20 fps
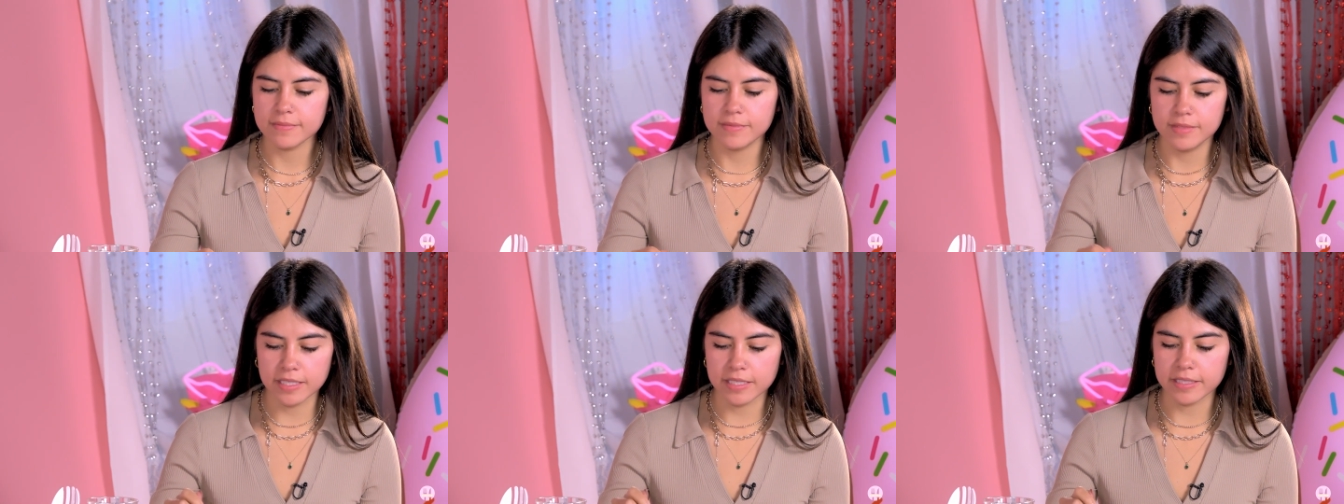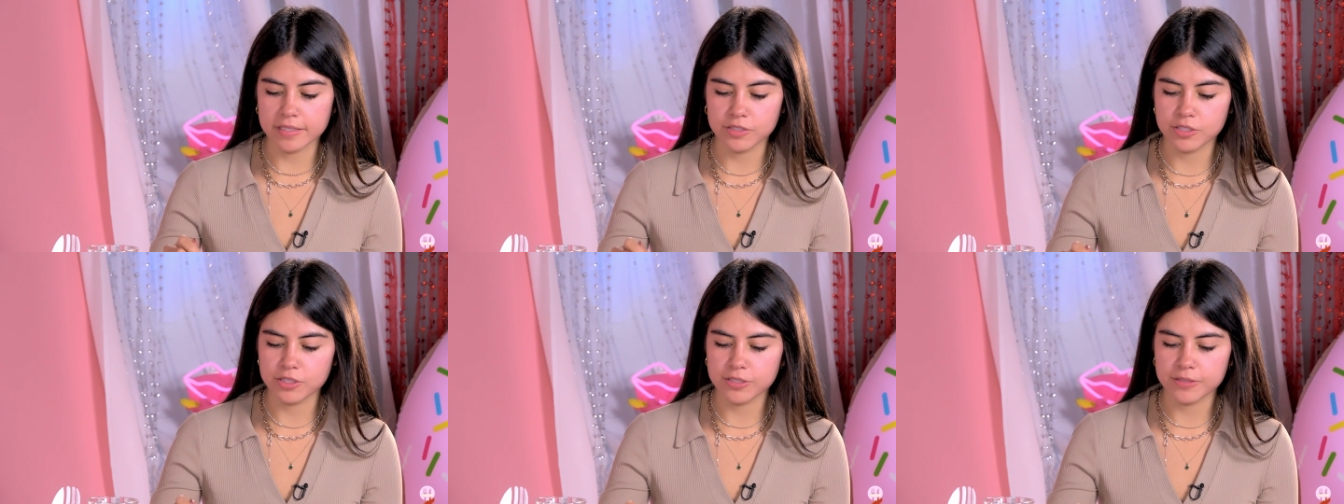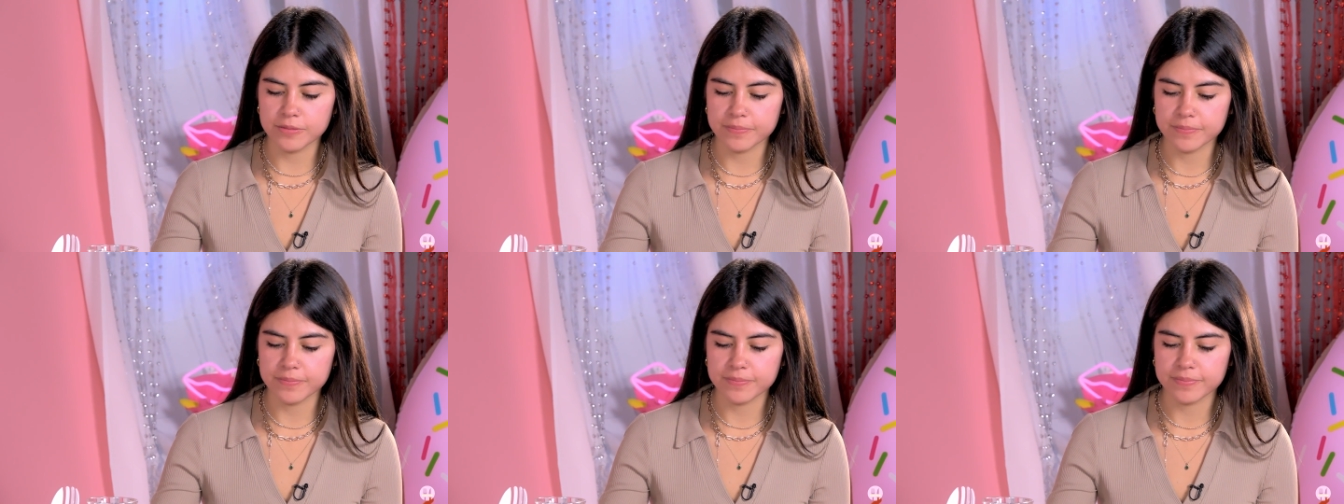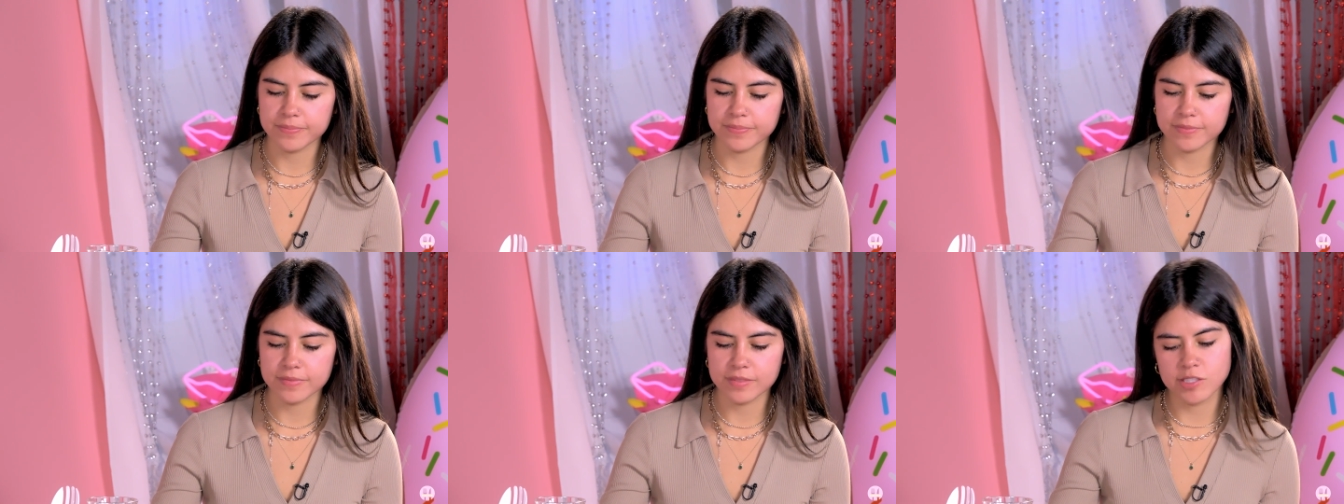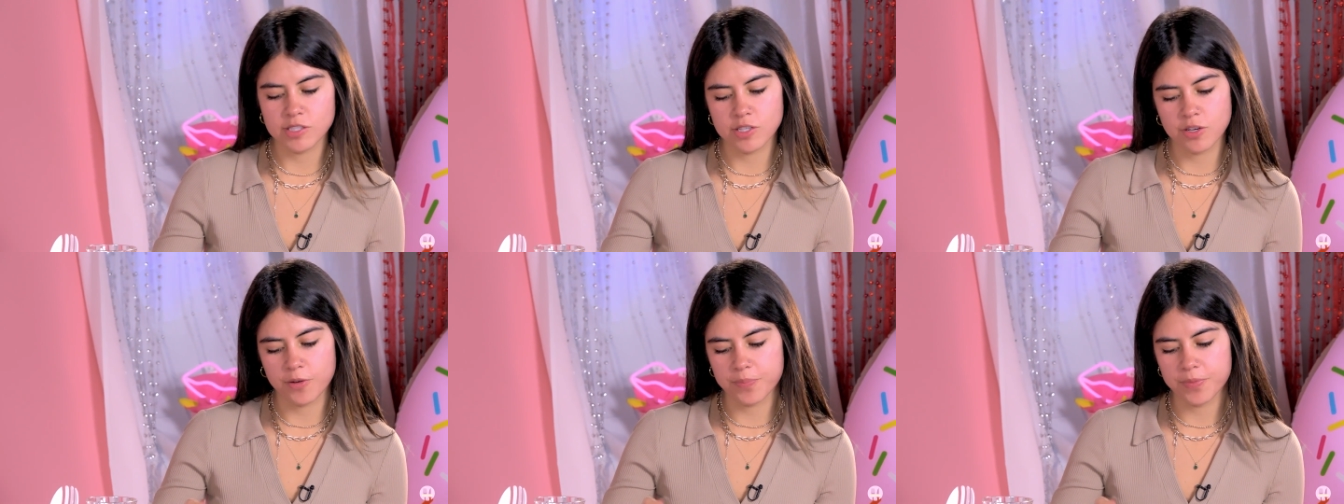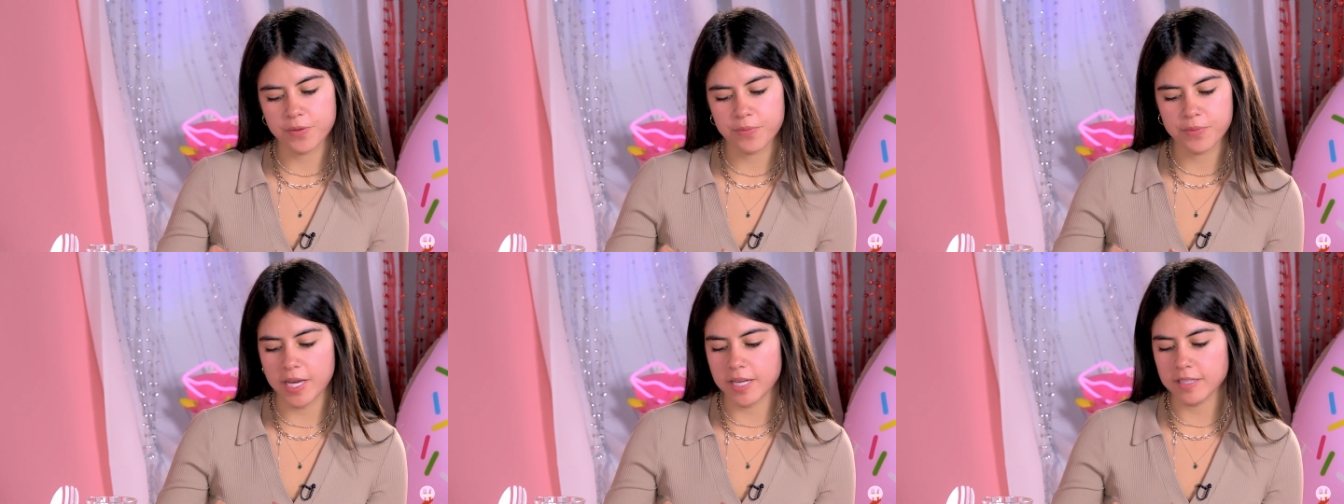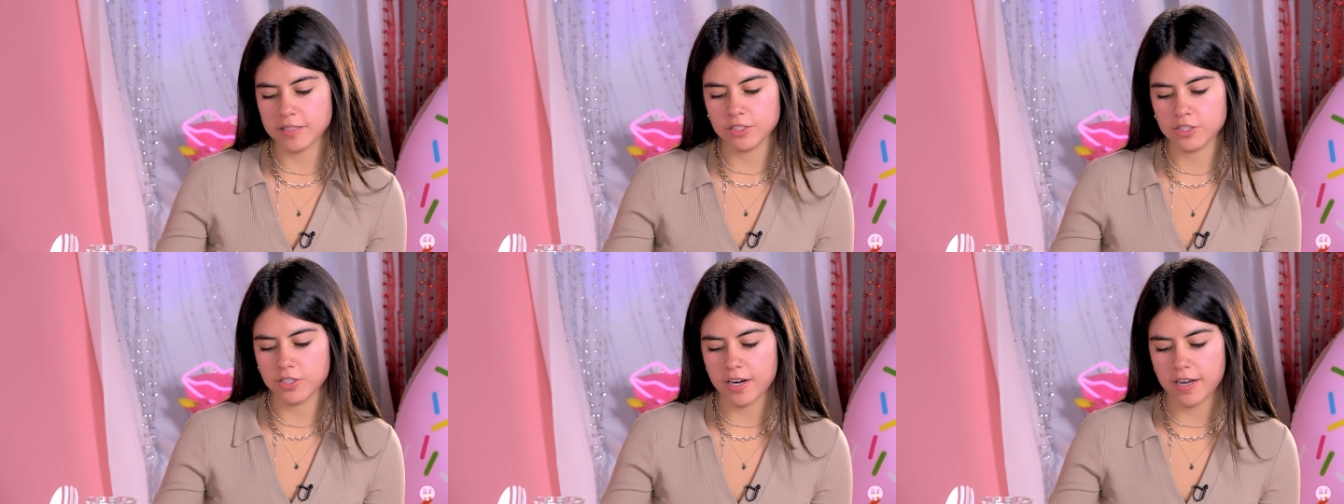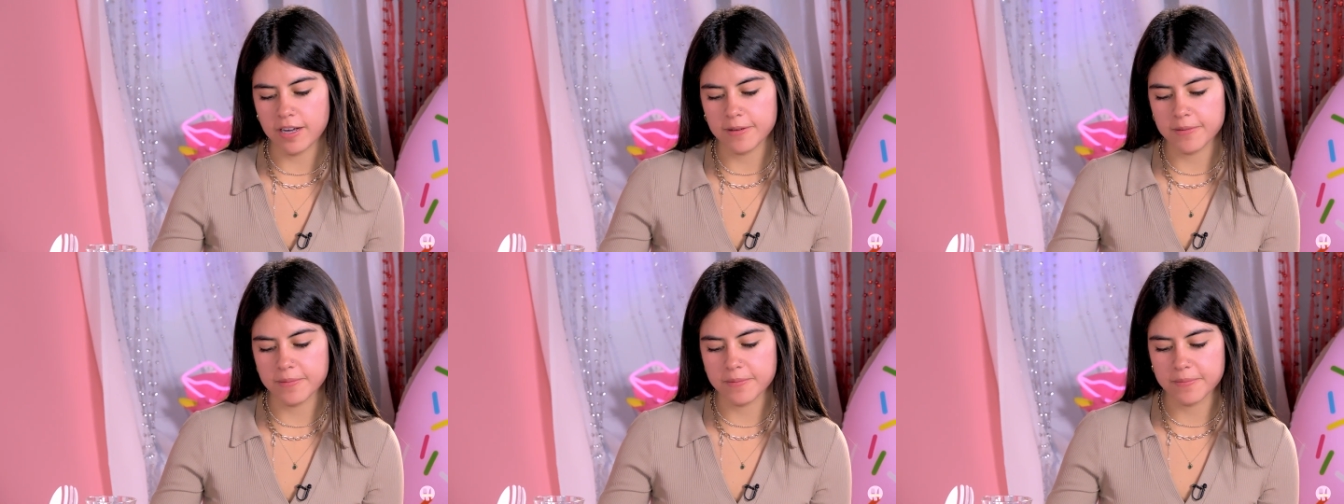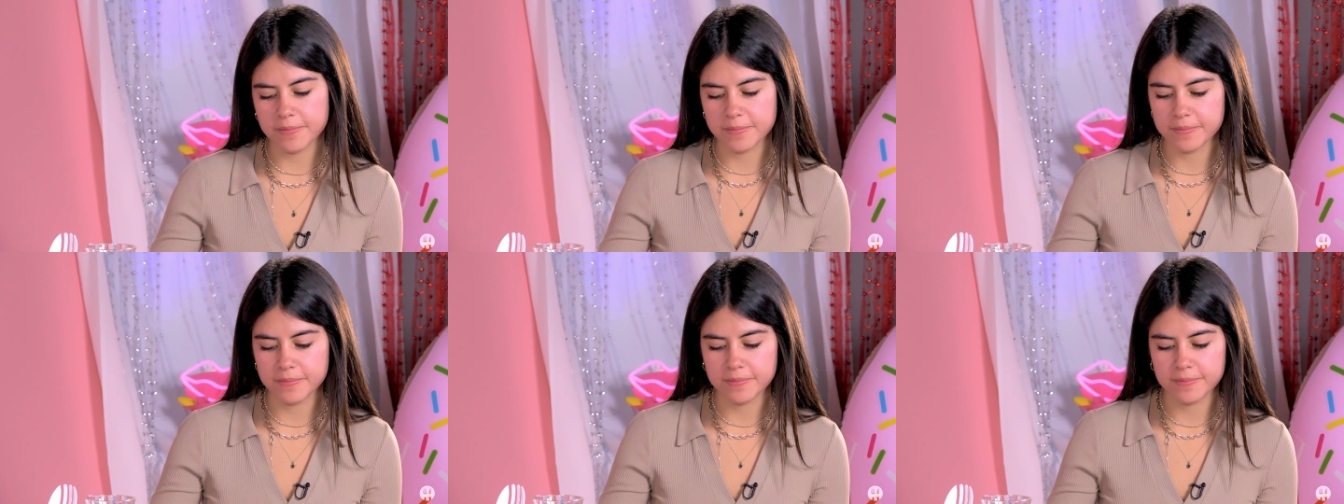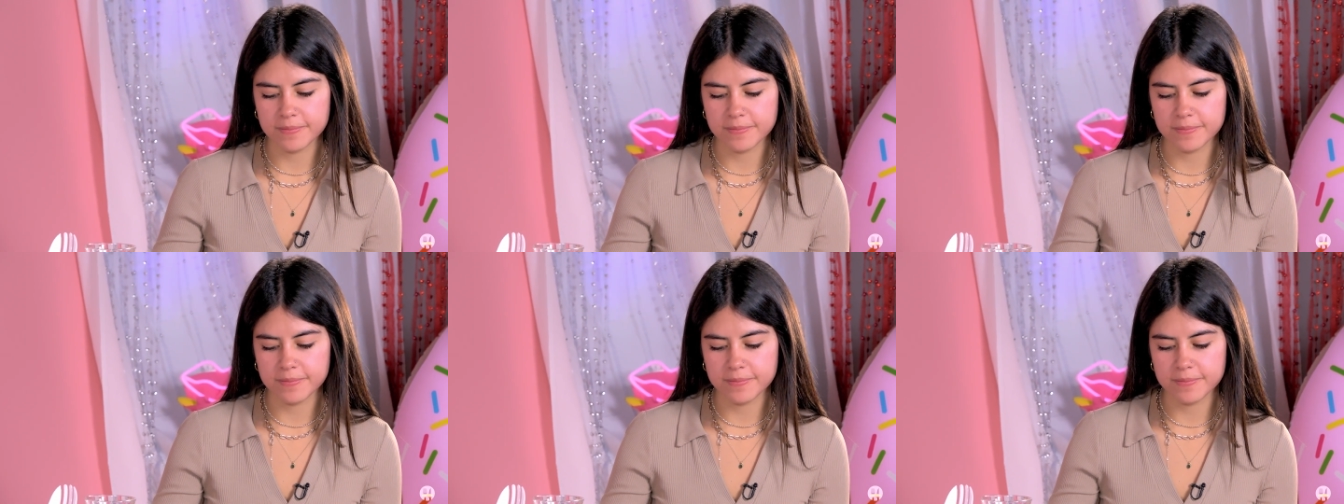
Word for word: dish. So we have to try it. It's